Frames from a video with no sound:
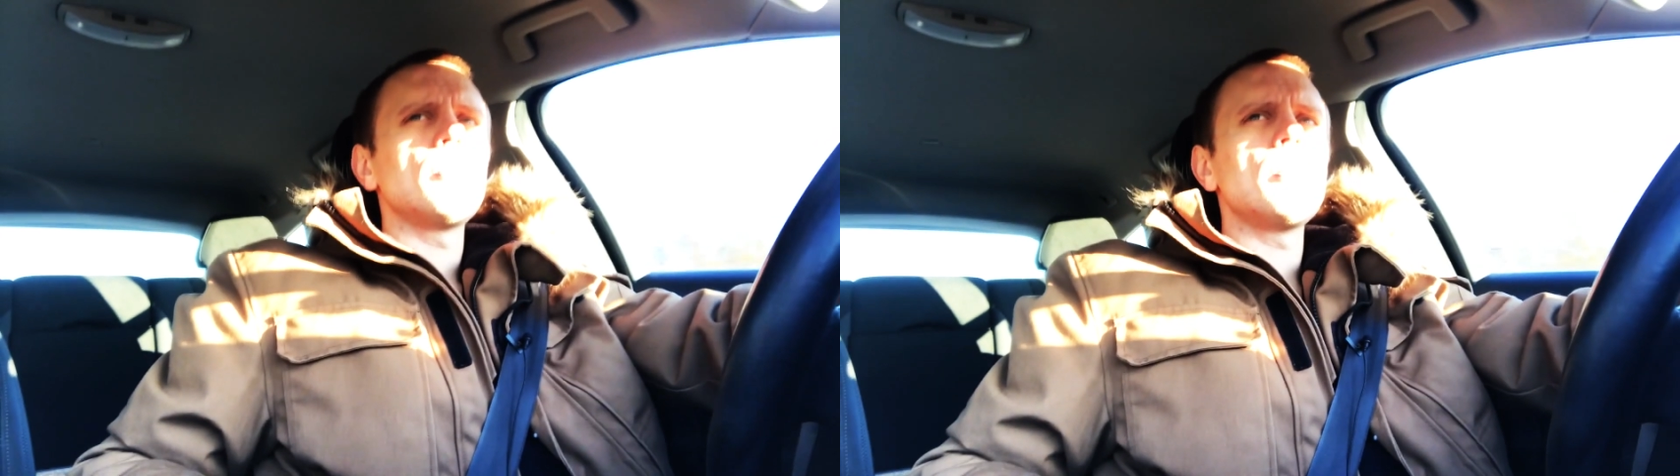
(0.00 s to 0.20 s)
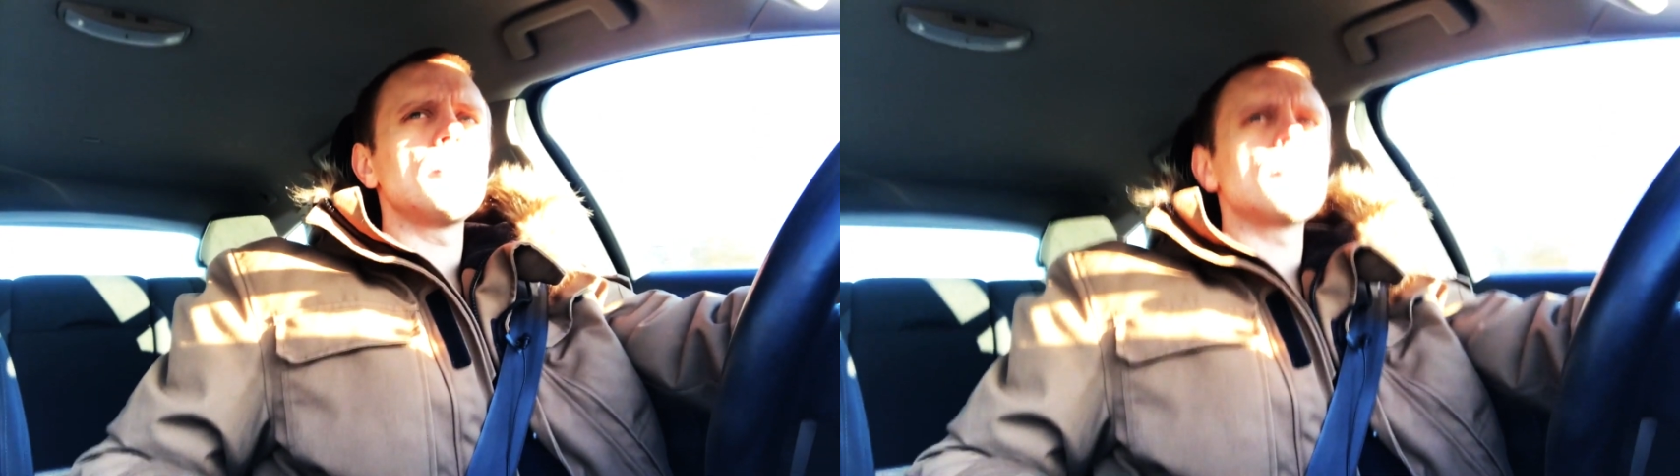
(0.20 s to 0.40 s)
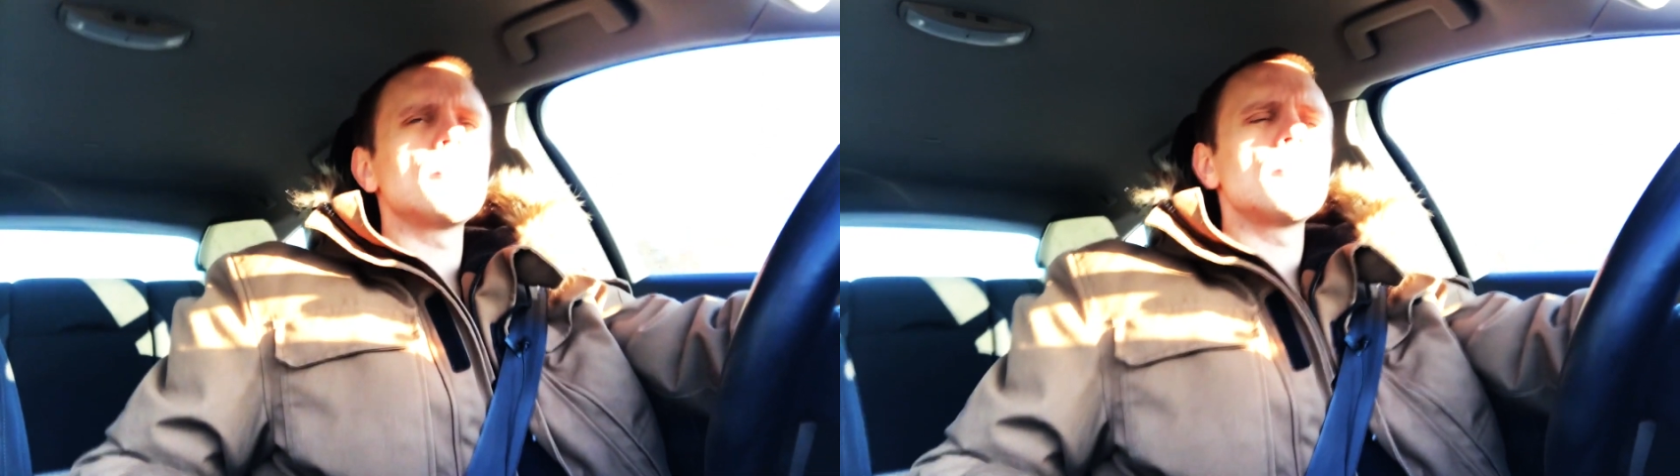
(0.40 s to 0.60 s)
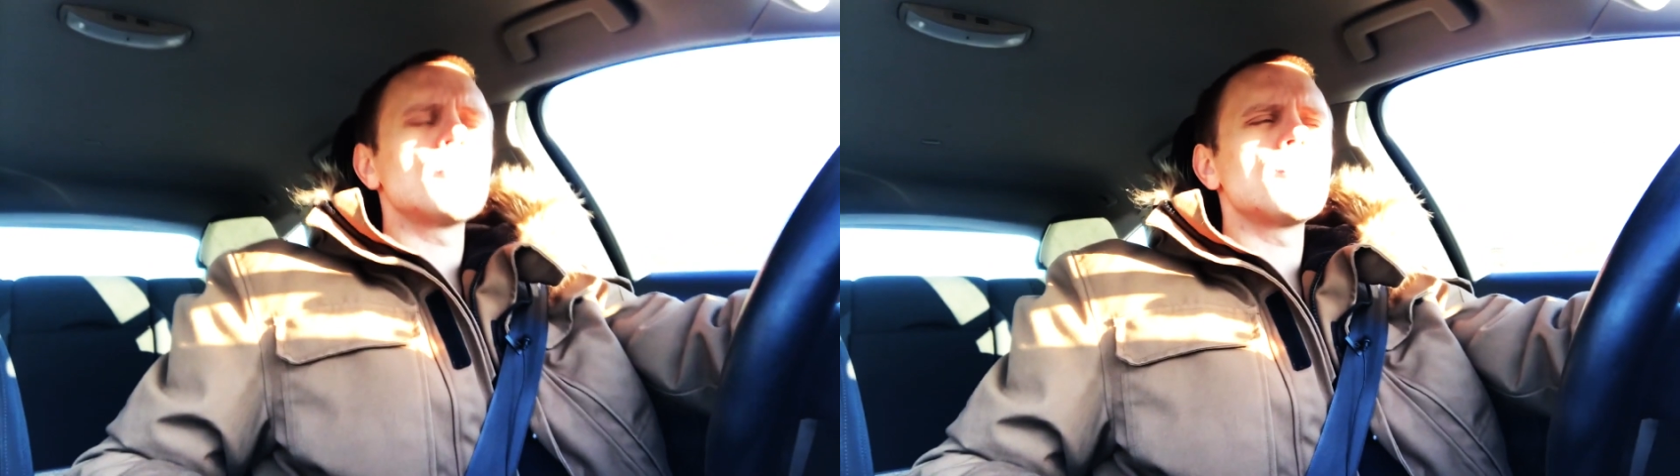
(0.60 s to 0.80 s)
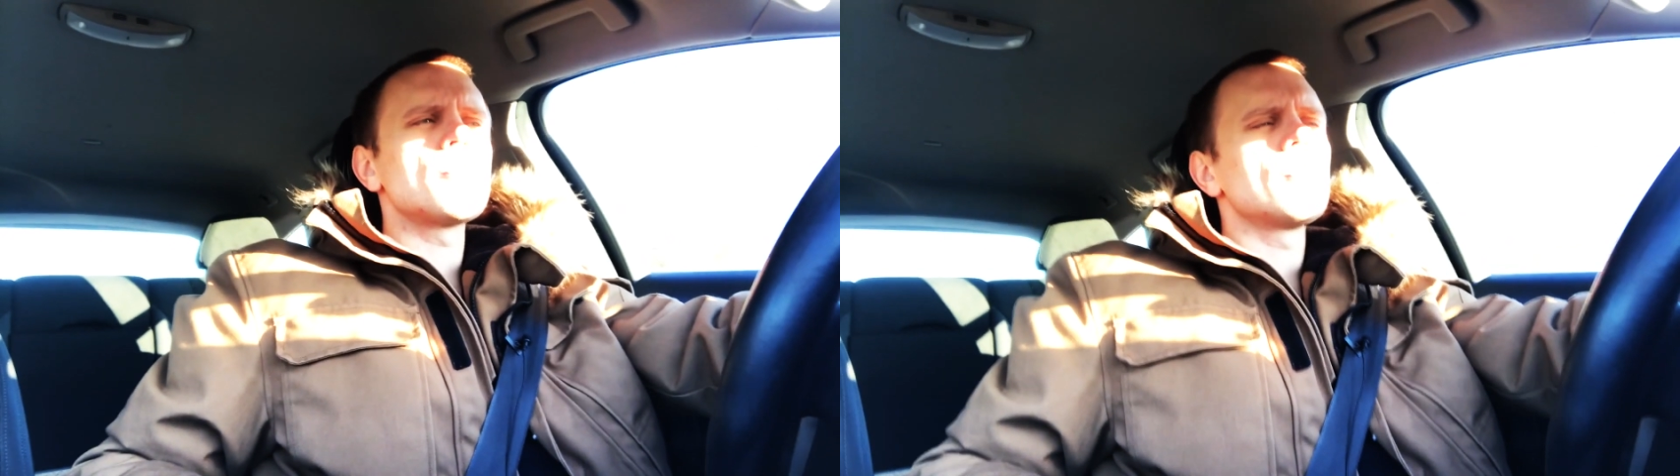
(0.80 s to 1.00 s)
it
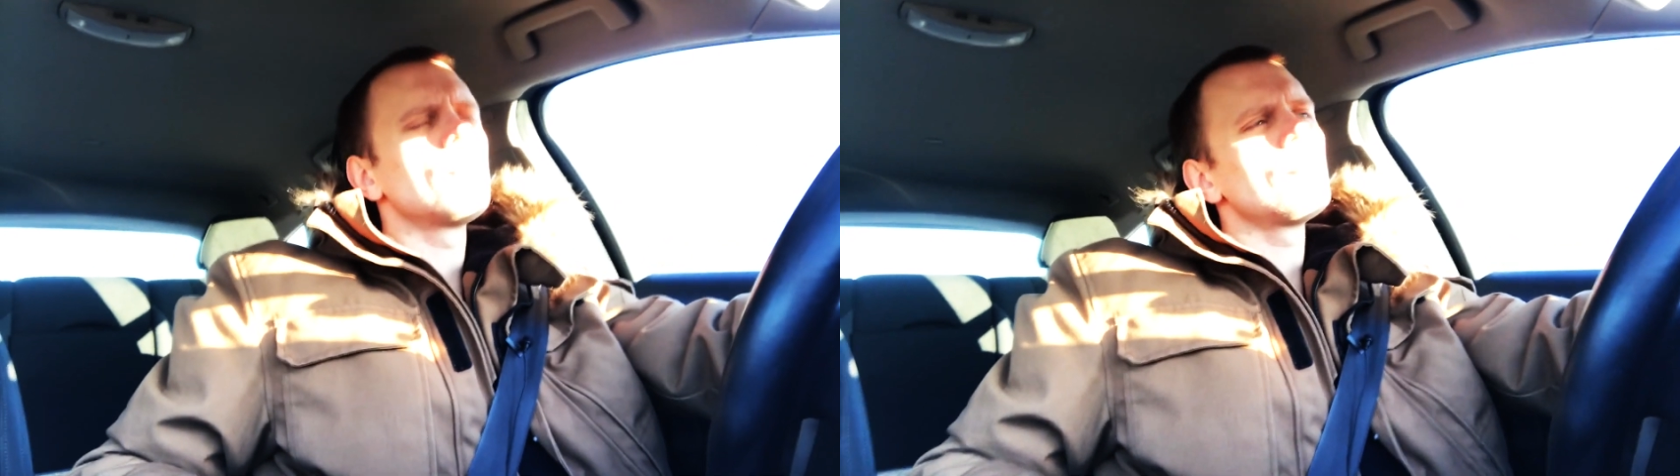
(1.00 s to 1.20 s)
just,